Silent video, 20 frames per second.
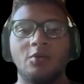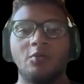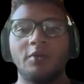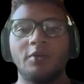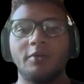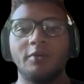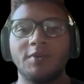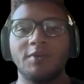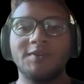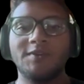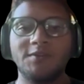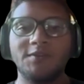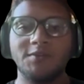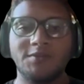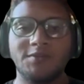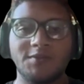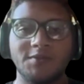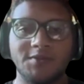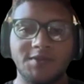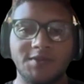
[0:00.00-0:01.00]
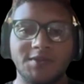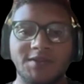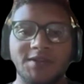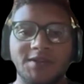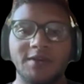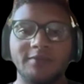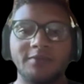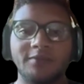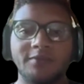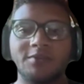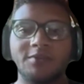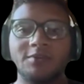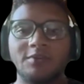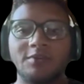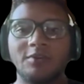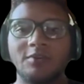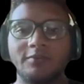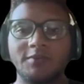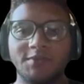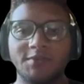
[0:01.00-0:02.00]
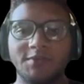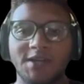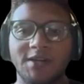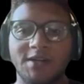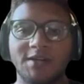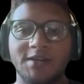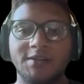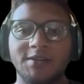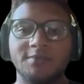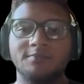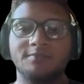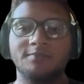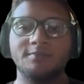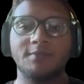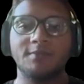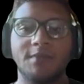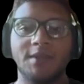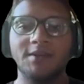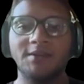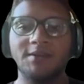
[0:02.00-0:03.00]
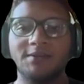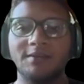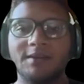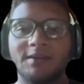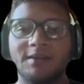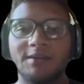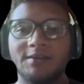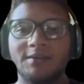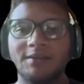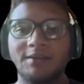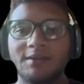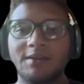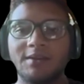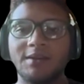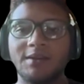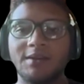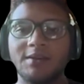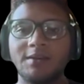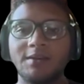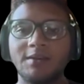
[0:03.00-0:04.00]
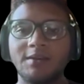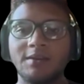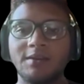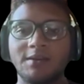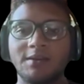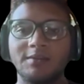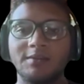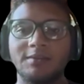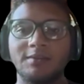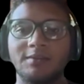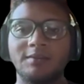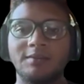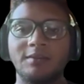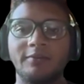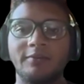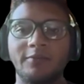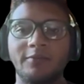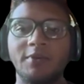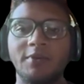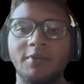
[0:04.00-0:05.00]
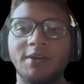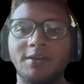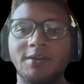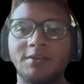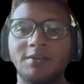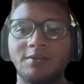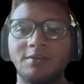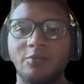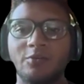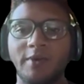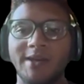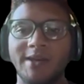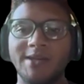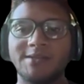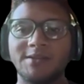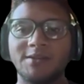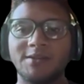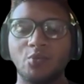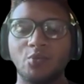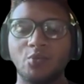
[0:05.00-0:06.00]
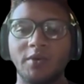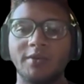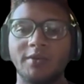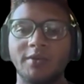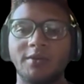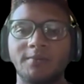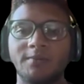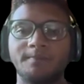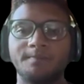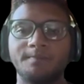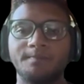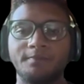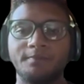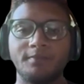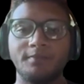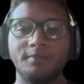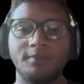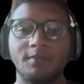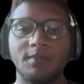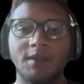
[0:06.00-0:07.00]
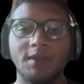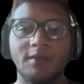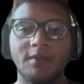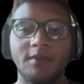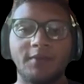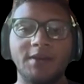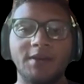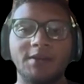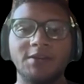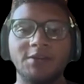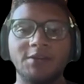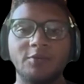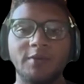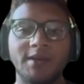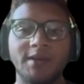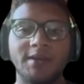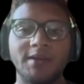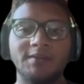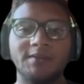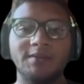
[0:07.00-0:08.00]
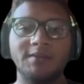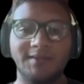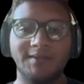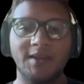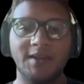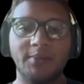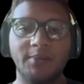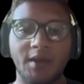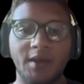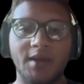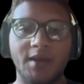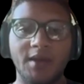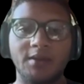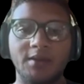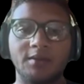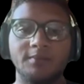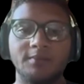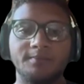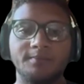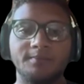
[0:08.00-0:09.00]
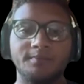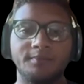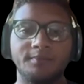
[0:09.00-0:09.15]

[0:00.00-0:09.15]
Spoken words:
What researchers discovered over time is that the key is avoiding wasted work, finding ways to skip ahead,